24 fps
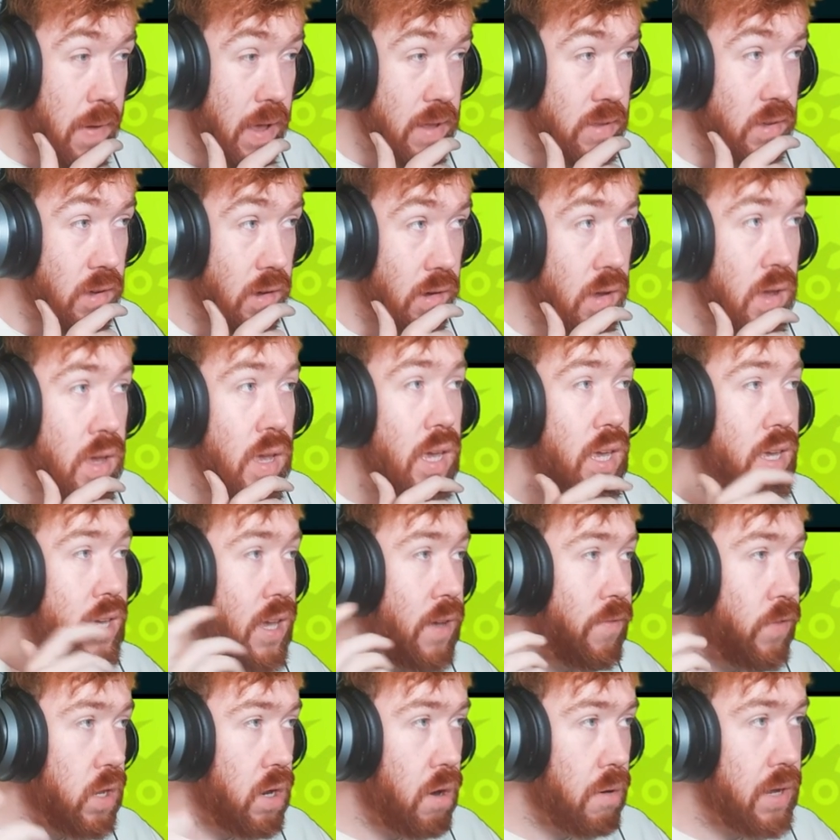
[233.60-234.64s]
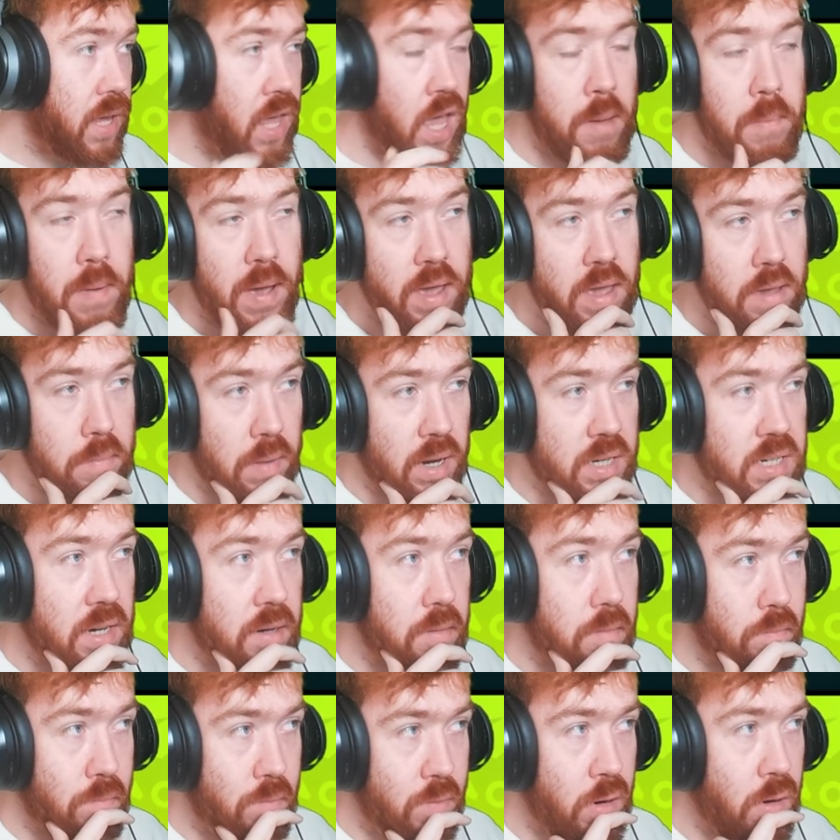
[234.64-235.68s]
better if you don't care about him
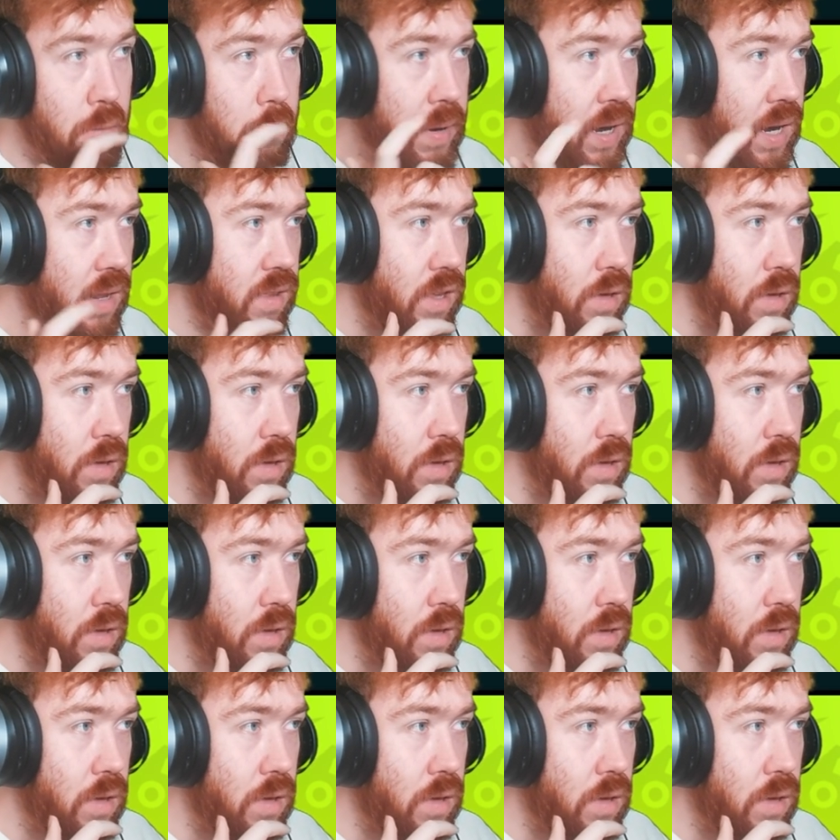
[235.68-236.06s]
actually, you know, being a